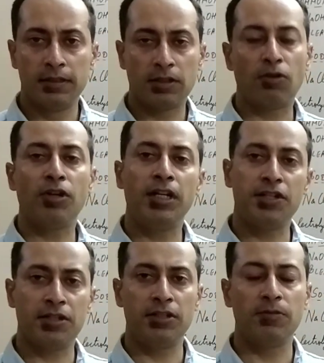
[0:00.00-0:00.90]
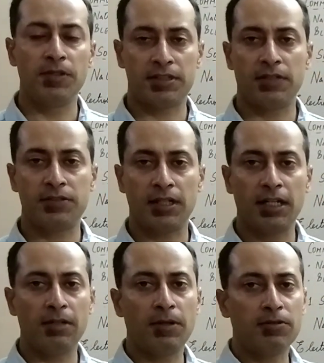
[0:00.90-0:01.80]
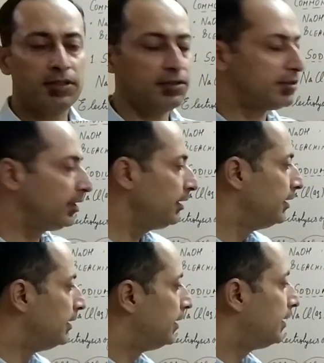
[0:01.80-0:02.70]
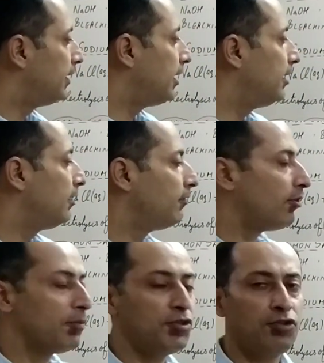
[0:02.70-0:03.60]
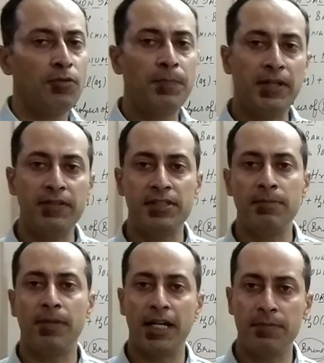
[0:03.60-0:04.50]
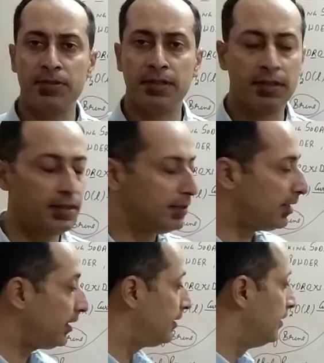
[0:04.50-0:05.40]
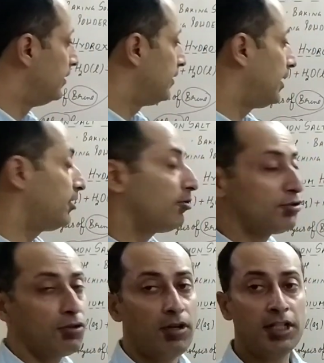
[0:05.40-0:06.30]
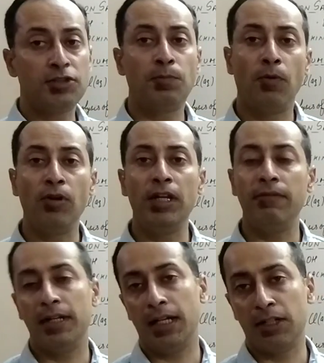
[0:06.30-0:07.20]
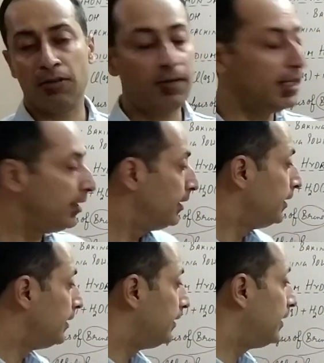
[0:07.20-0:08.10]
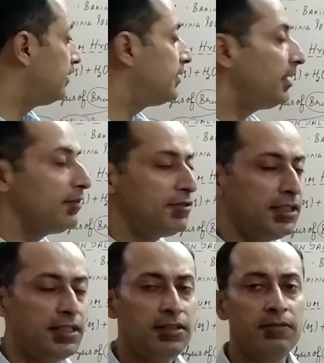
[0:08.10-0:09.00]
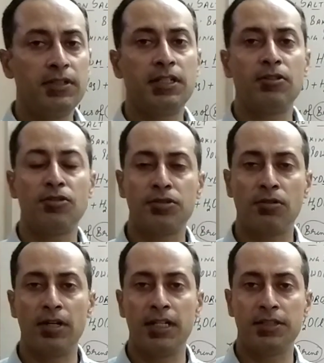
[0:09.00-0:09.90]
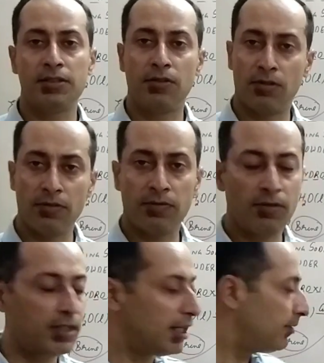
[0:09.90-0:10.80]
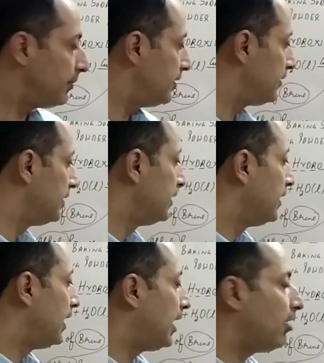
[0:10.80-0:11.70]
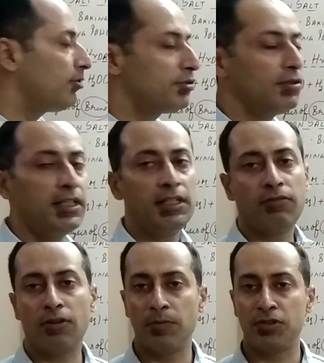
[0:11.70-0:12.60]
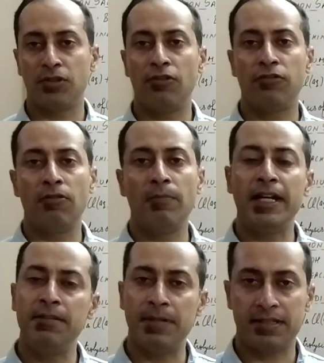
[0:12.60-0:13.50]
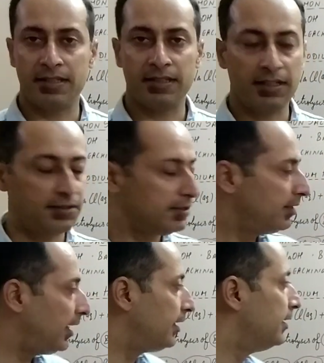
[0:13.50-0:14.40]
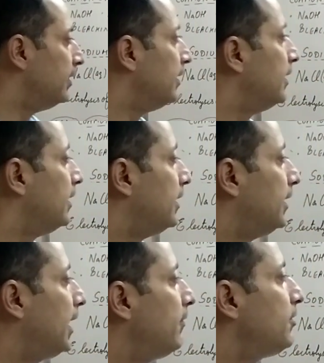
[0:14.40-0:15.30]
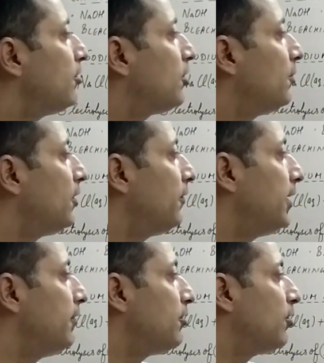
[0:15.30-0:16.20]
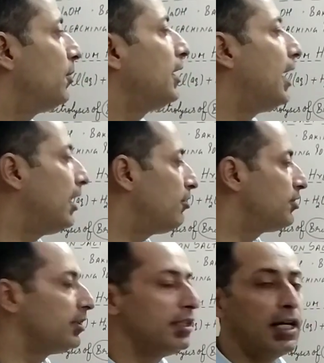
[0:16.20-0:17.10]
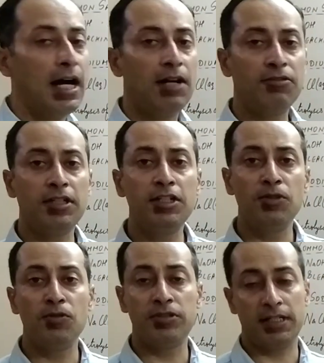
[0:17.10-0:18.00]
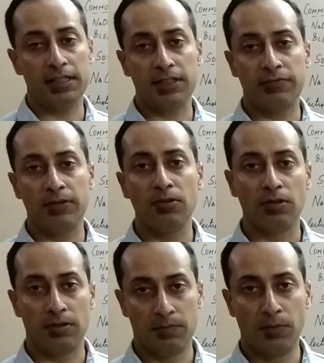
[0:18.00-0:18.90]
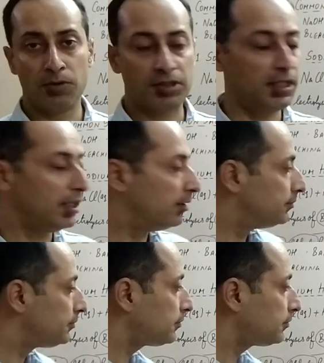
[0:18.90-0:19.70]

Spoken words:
Chlorination, you must have studied about this thing. Then formation of PVC pipes, right? That is also called as polyvinyl chloride. Then CFCs, which are also called as chlorofluorocarbons, and also in the formation of many pesticides, right? Then when we talk about hydrogen is used as a fuel mostly.